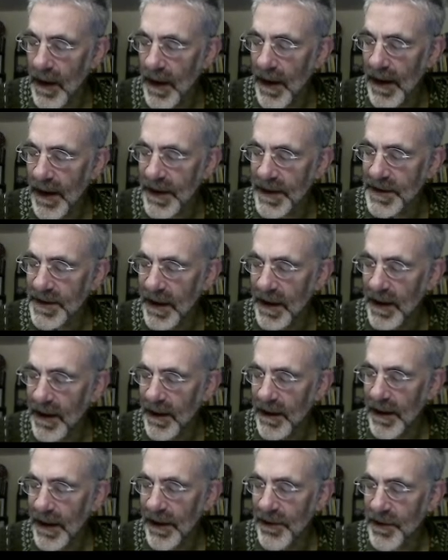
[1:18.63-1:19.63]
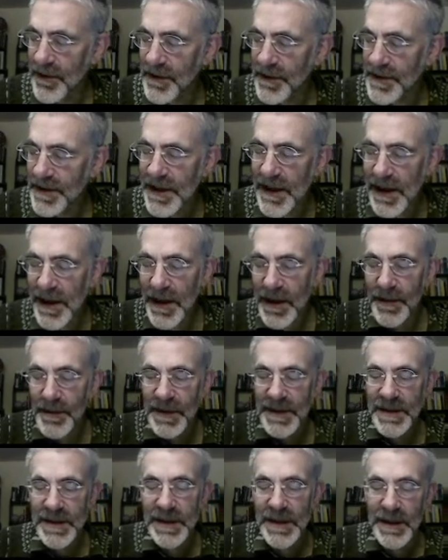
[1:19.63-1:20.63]
And now you can see
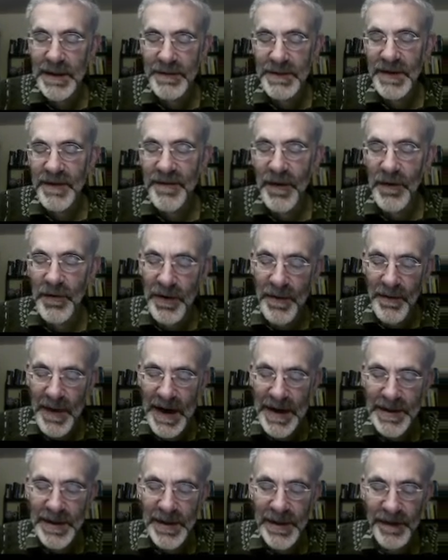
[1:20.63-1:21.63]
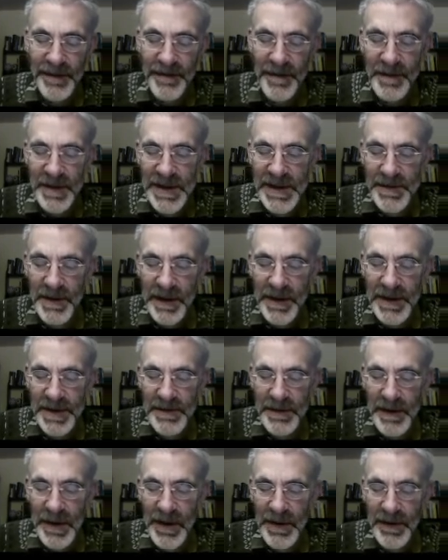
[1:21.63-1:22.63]
Hilbert's theorems follow immediately from this because
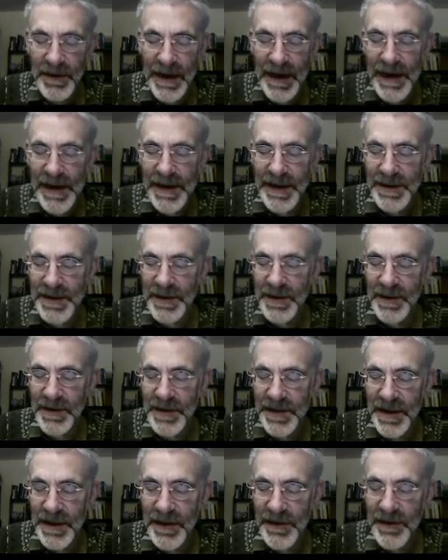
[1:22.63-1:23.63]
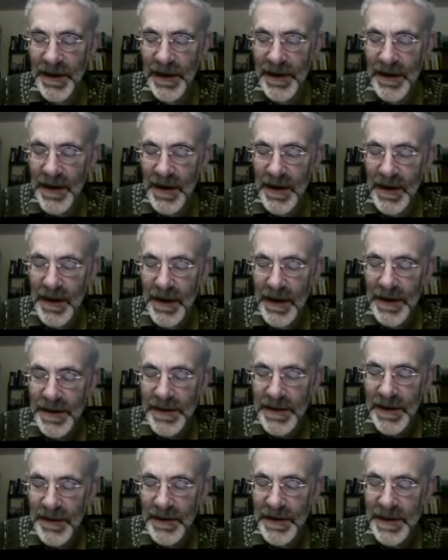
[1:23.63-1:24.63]
we know K is Noetherian,
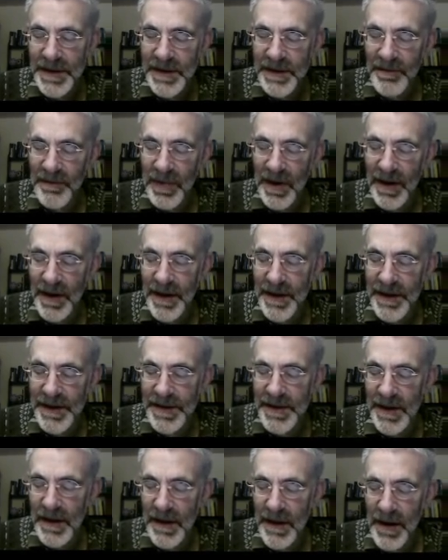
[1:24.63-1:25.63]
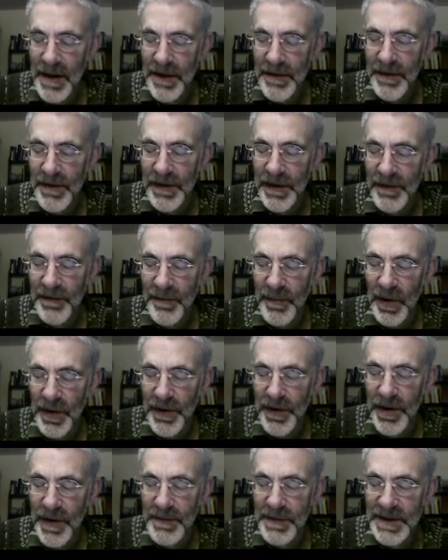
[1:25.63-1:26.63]
so this implies the ring of
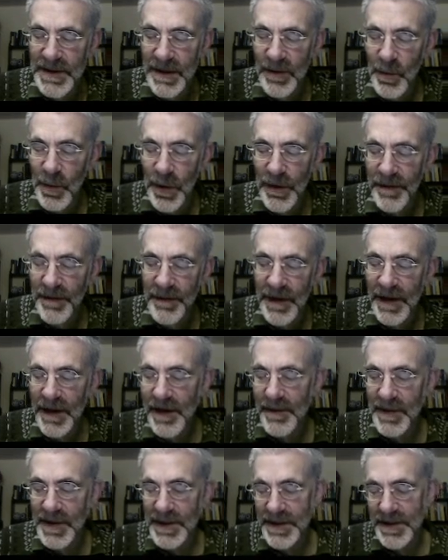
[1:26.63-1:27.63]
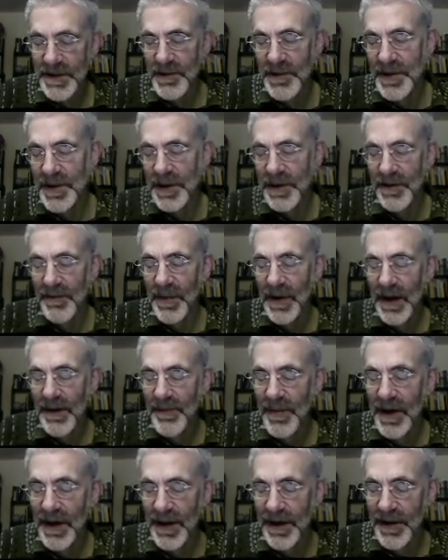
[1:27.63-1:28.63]
polynomials in one variable is Noetherian by
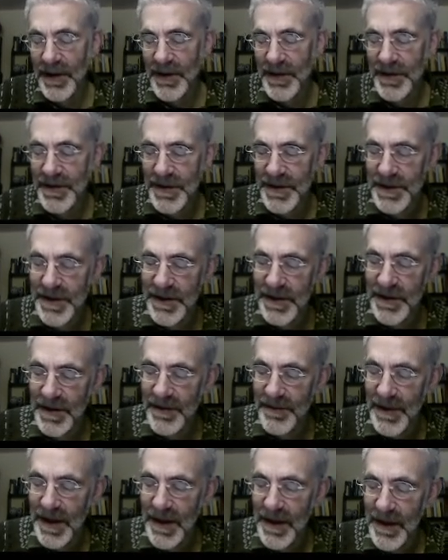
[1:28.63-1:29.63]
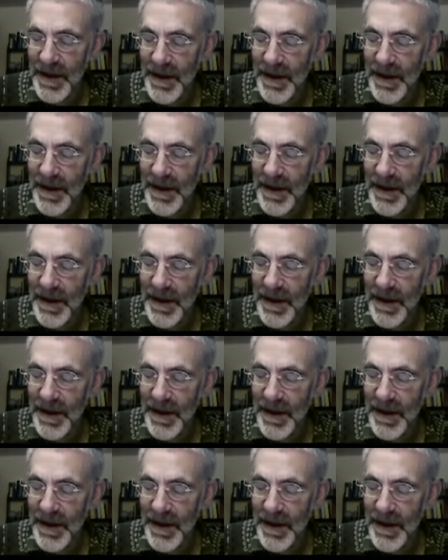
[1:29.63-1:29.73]
applying Noether's theorem.